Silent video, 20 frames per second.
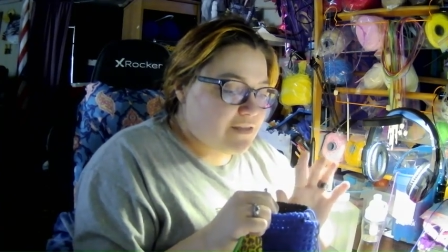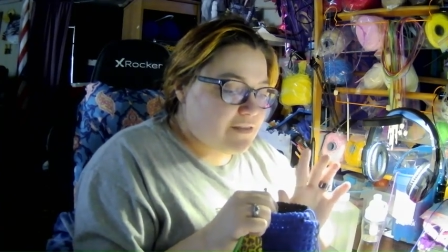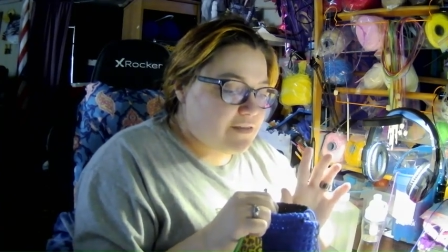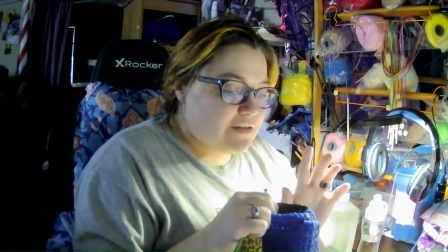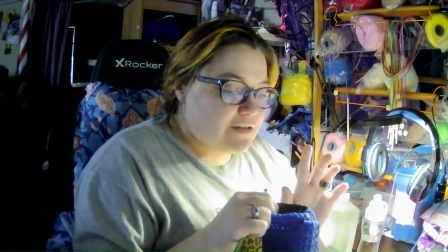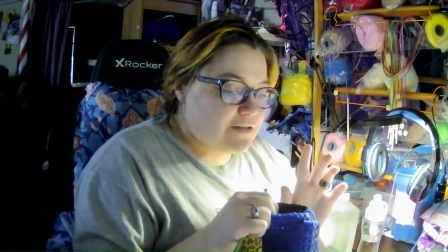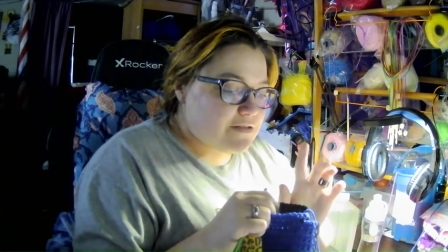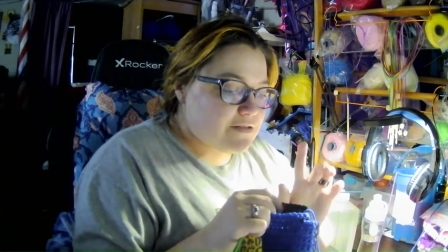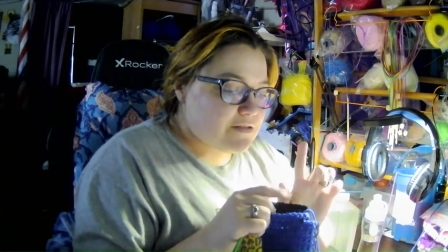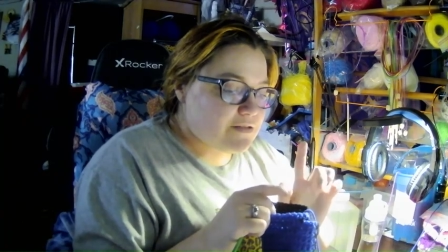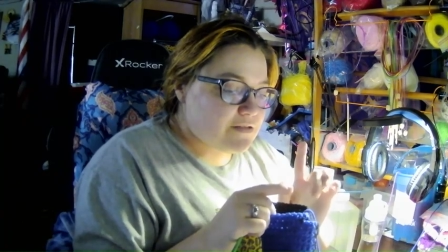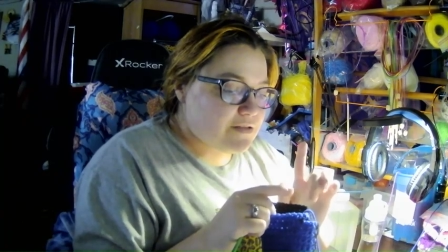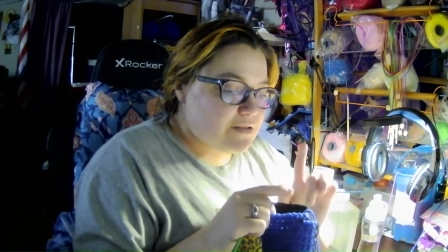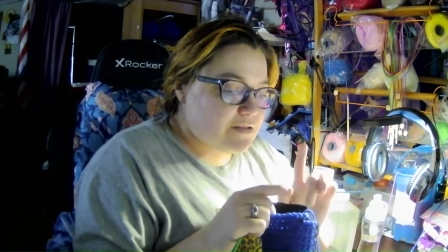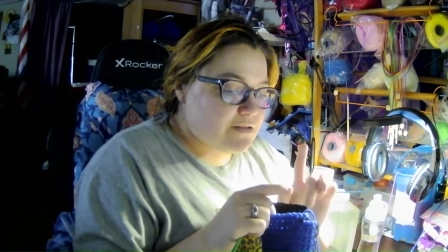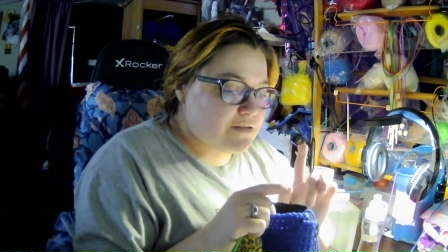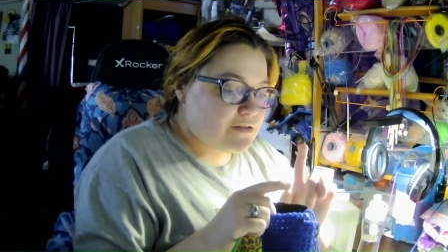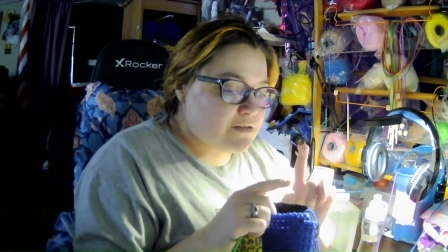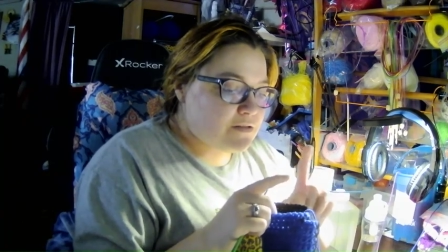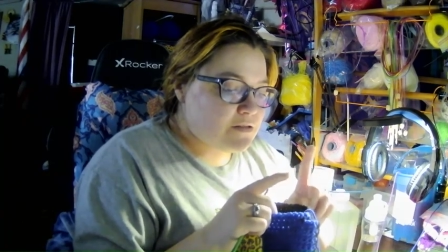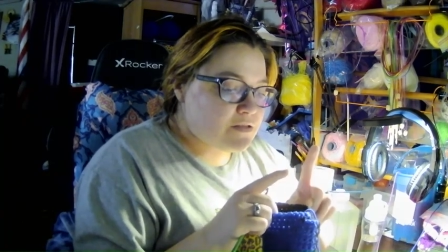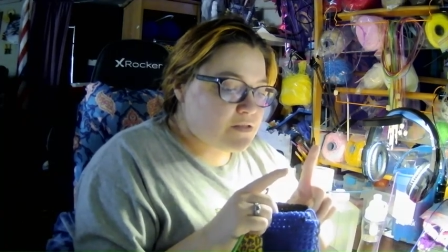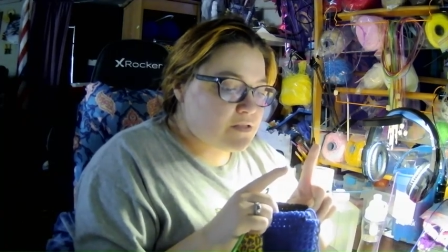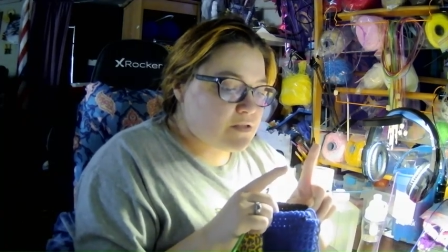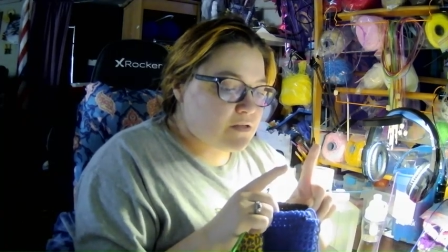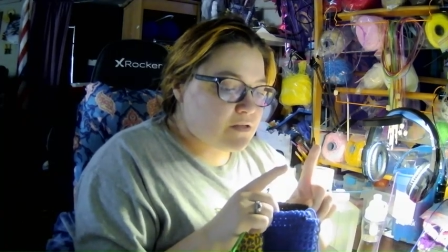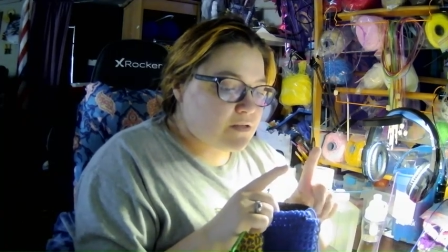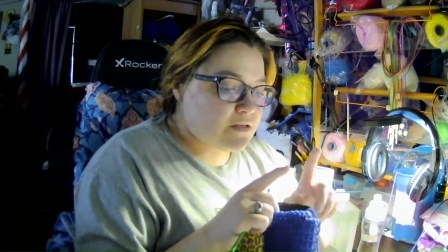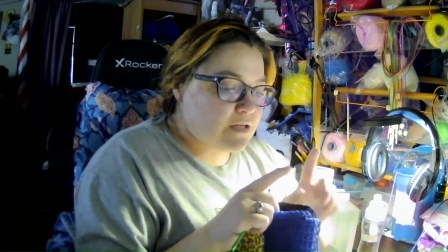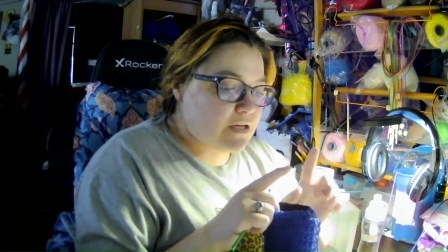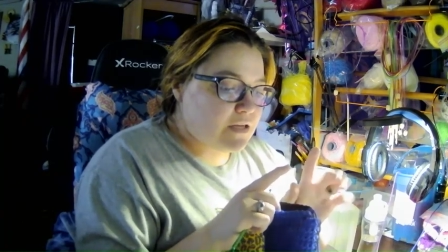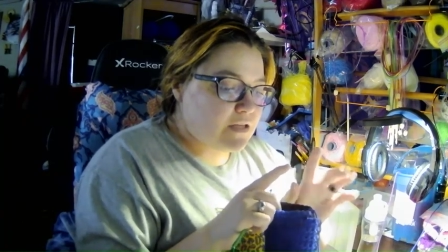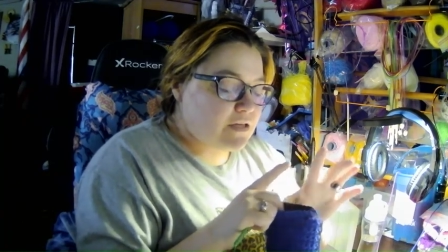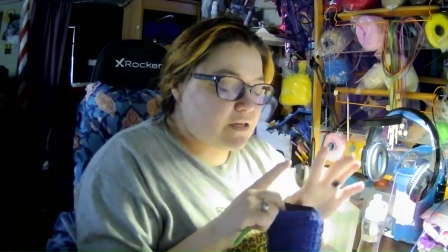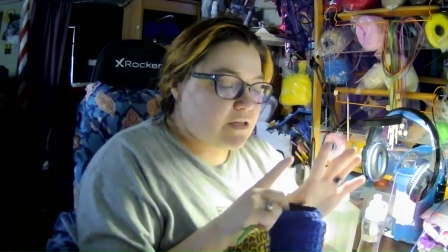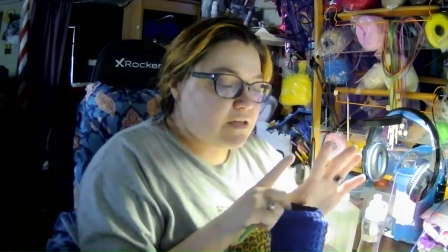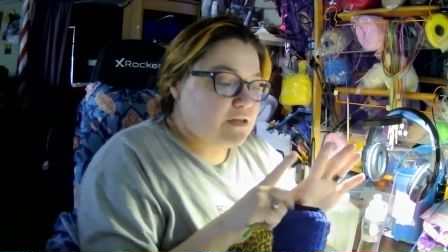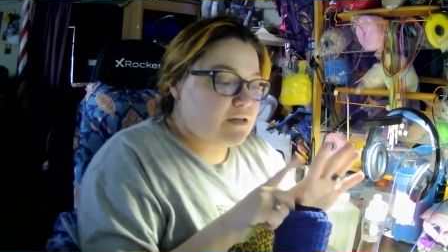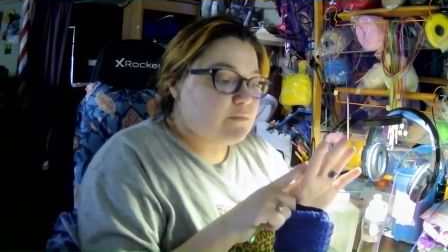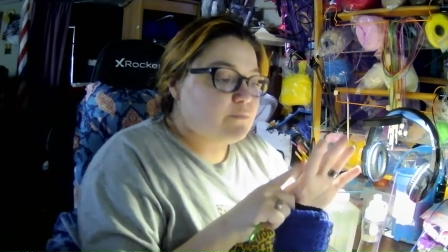This is
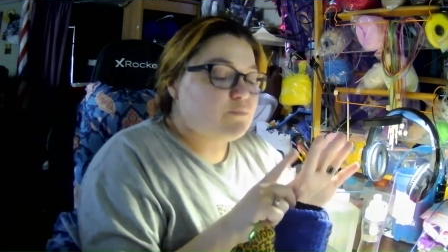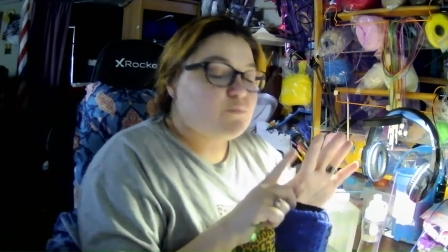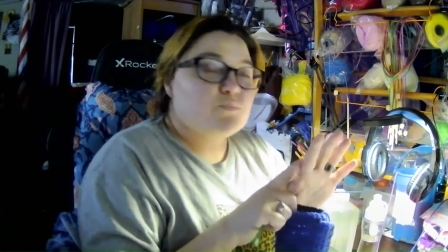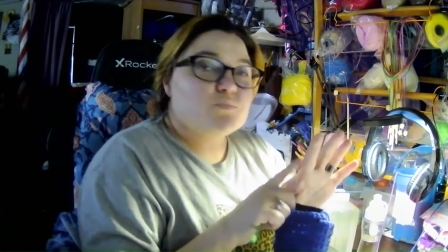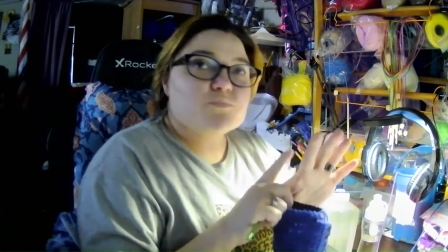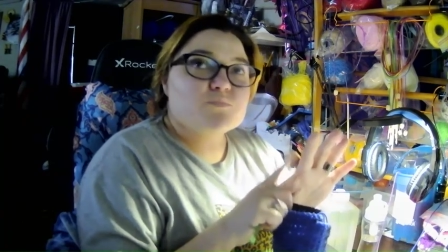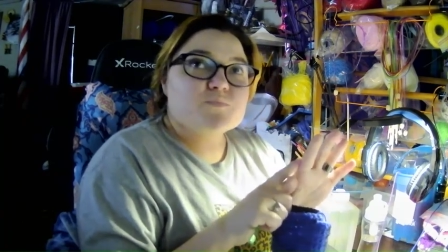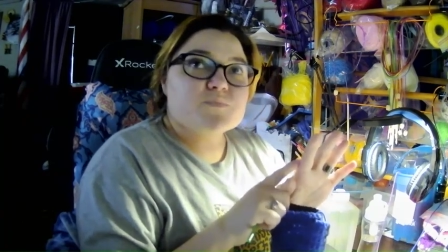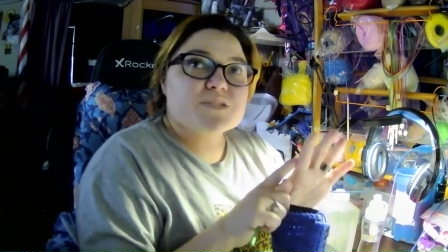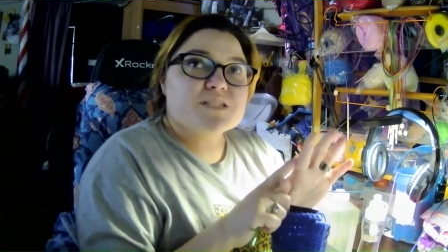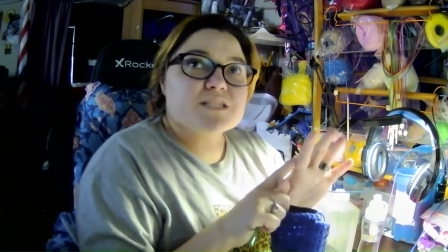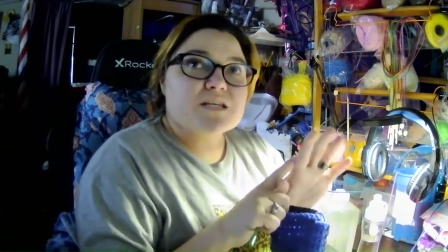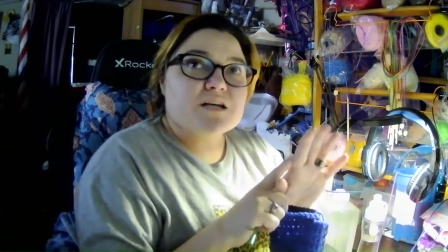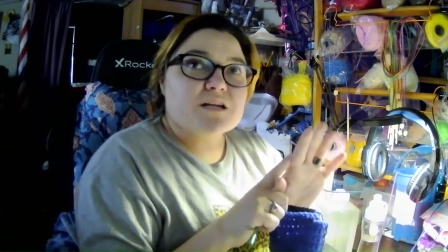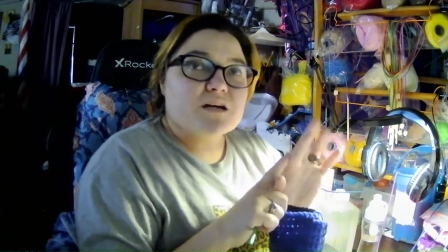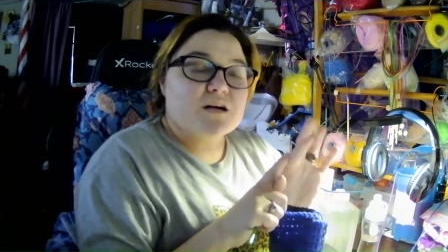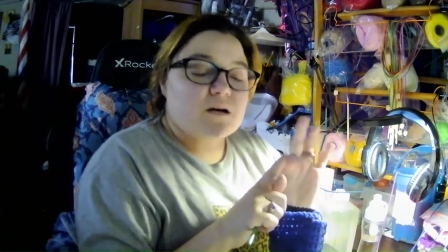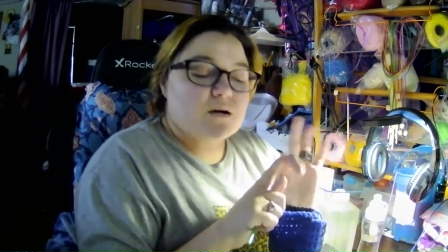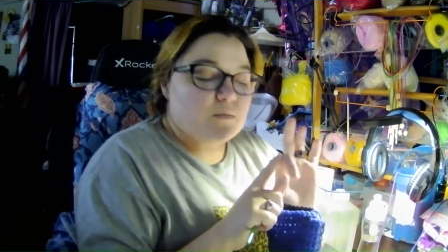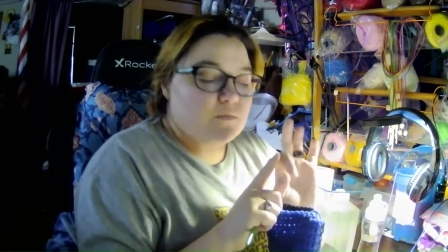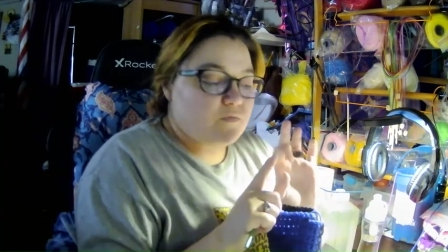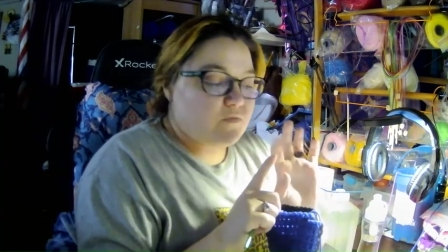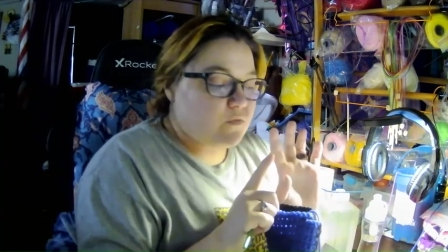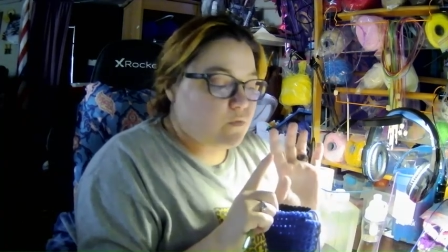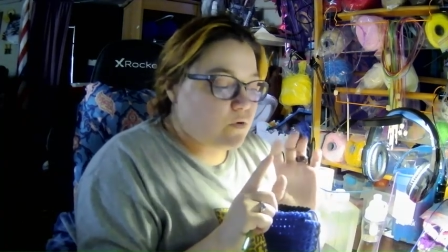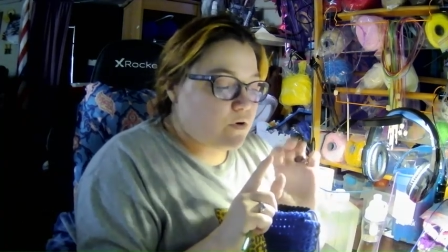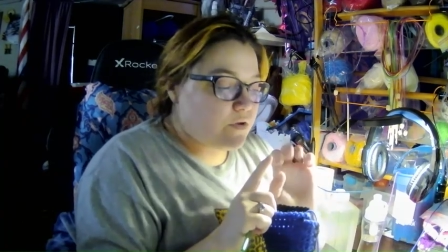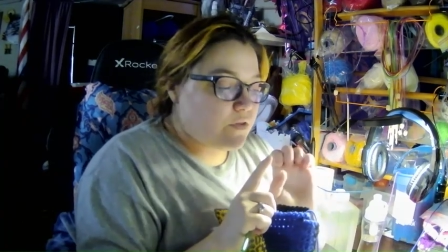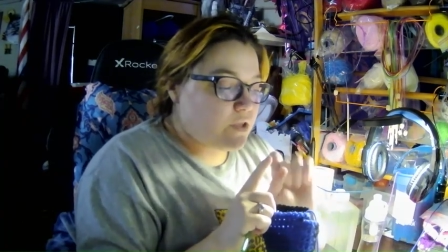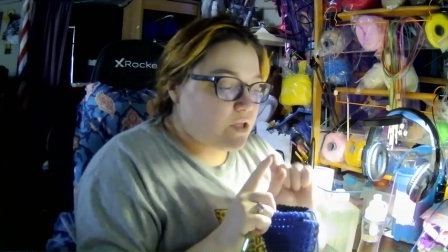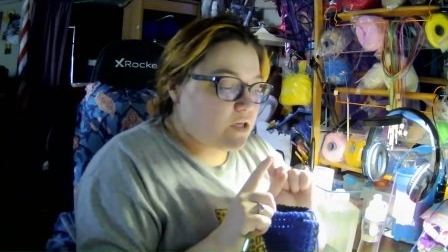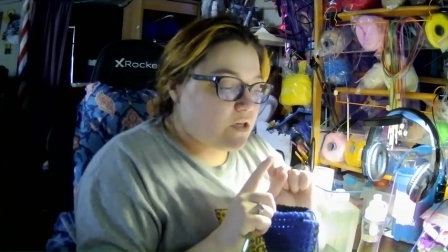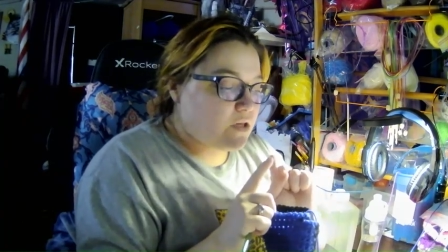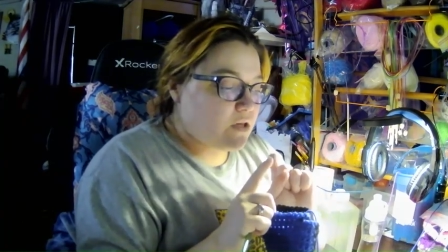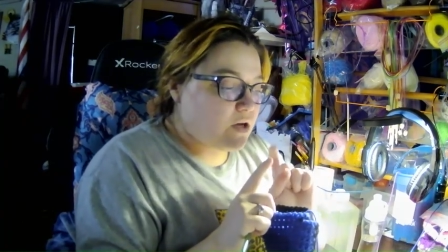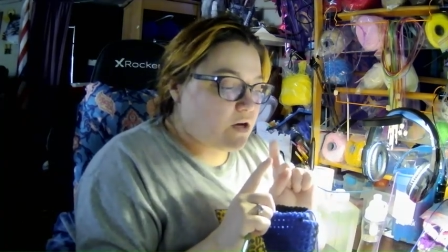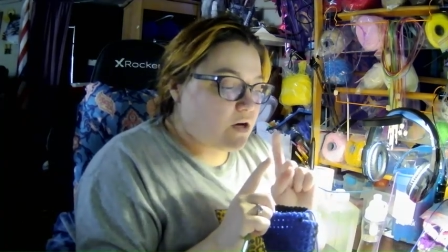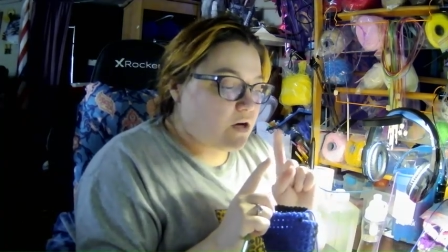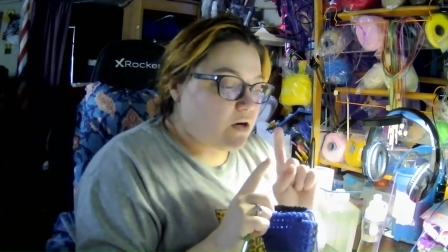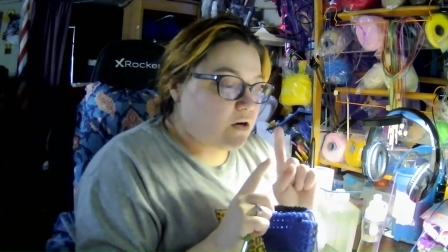getting it set up for
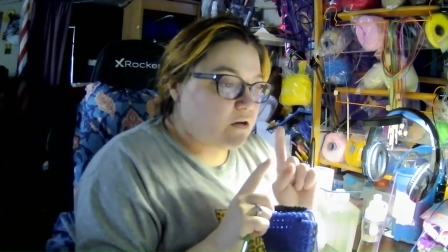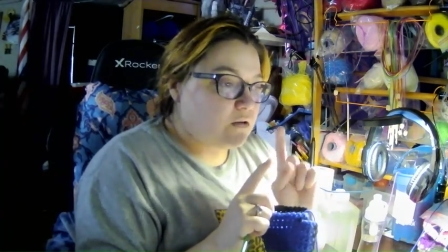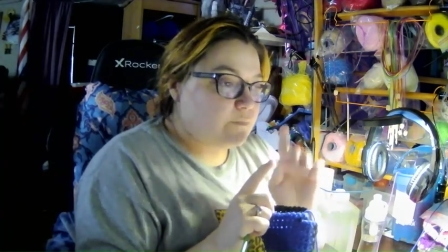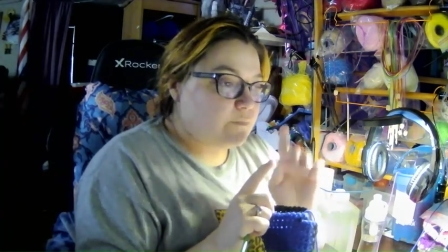the